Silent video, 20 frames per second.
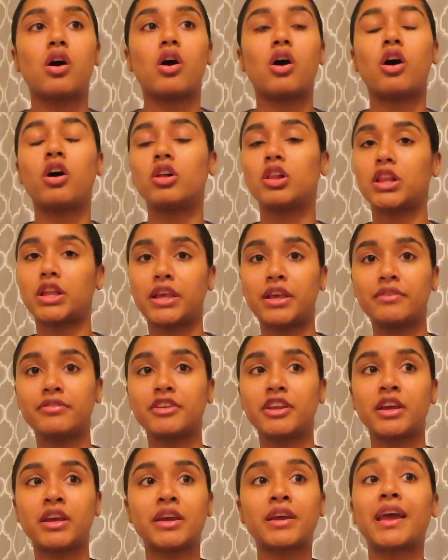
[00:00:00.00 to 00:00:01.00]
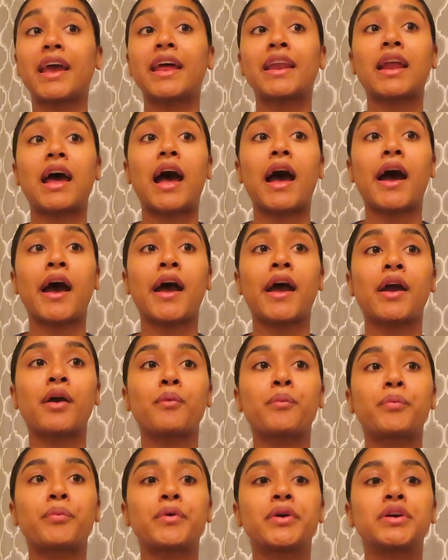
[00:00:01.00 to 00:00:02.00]
all evening, and
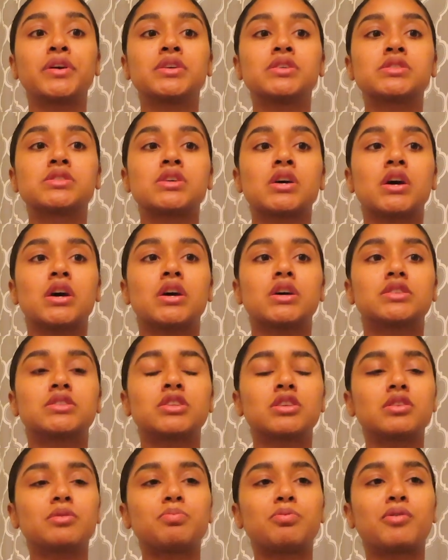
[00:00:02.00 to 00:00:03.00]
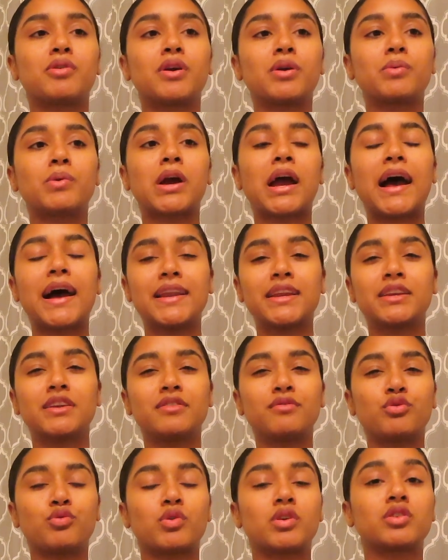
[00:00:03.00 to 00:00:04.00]
I was to the point where I didn't
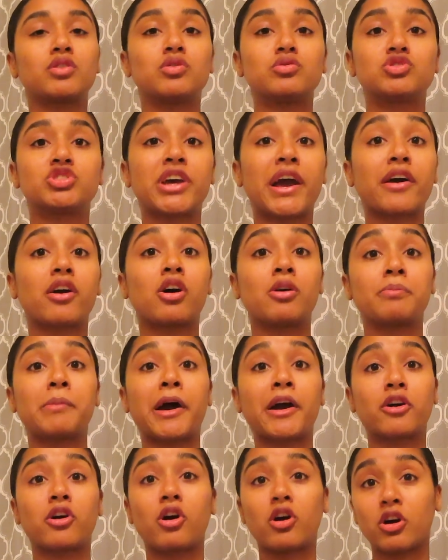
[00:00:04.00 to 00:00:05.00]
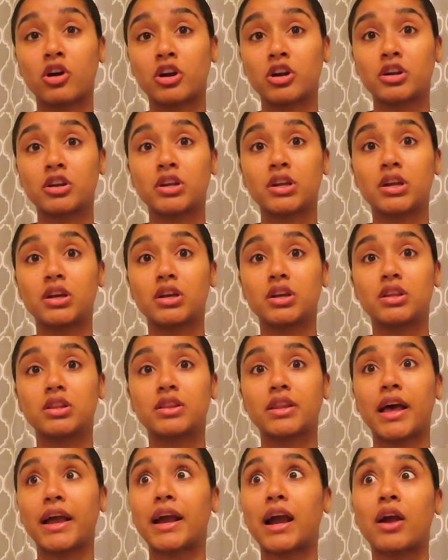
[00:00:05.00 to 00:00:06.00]
even want to go check on my car.
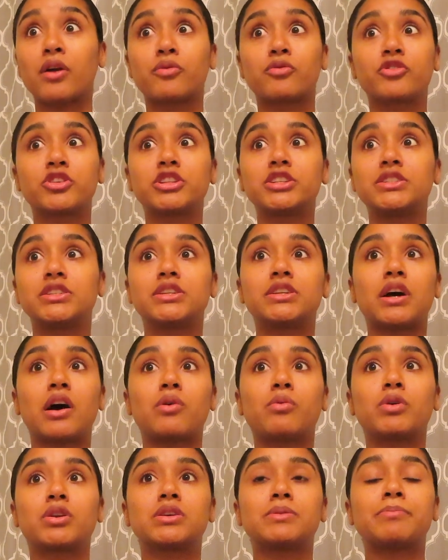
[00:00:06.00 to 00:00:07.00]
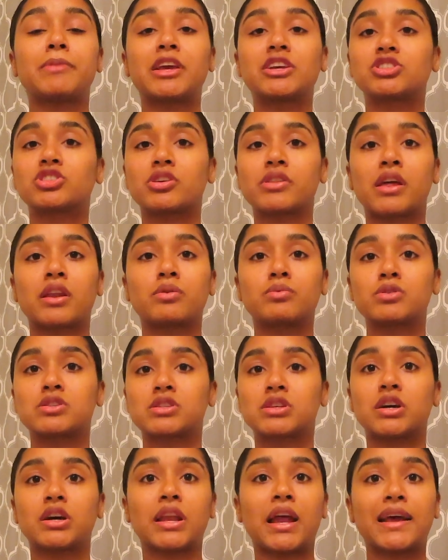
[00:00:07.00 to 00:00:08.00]
Like, I really did not want to make sure that it was
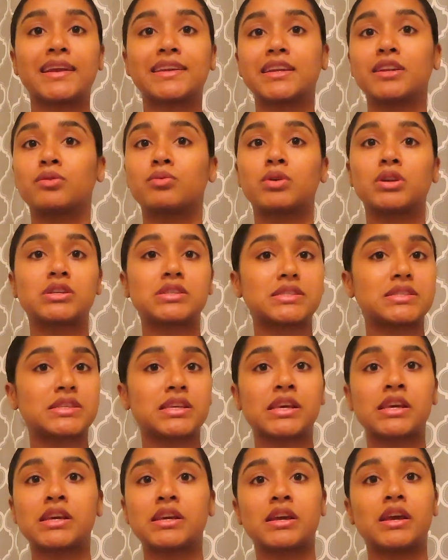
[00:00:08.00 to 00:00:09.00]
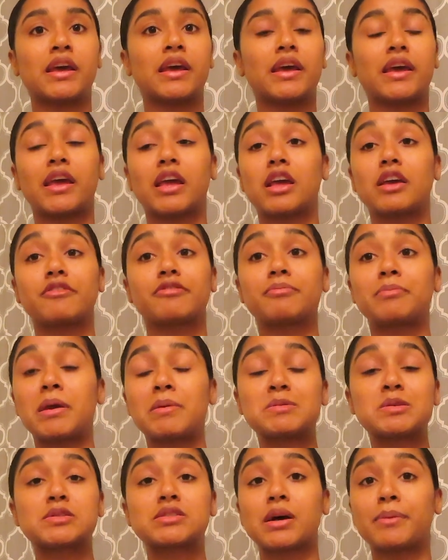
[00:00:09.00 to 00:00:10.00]
good. I didn't want to see if
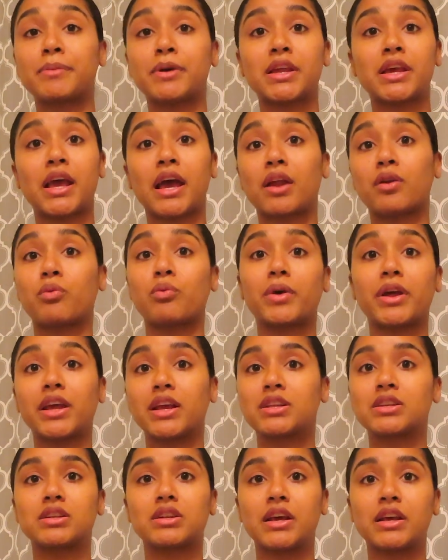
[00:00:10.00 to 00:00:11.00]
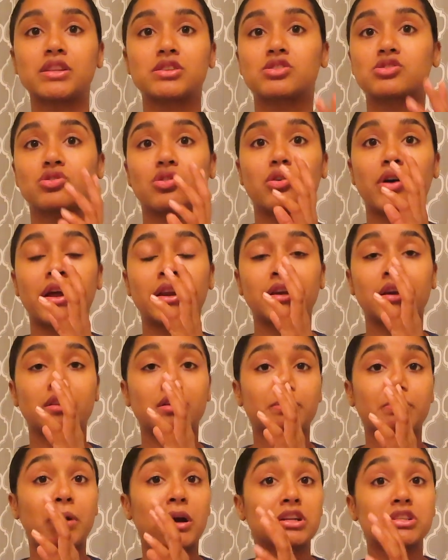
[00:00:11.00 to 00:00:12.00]
maybe somebody had went in and stole any
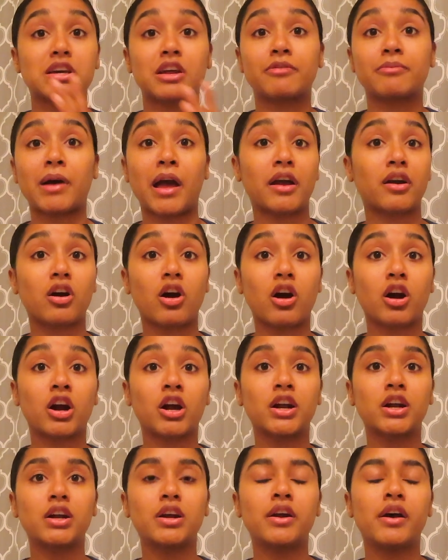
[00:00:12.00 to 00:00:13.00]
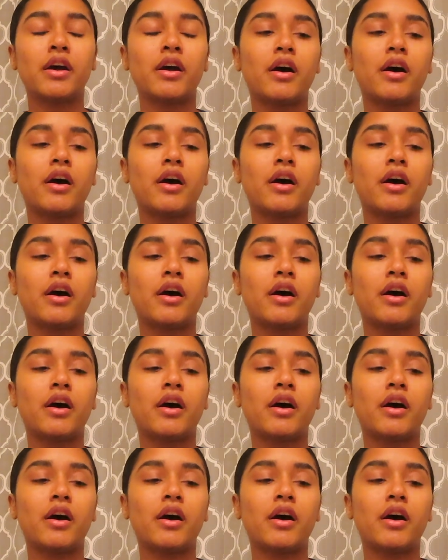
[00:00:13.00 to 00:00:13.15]
other parts out of my car.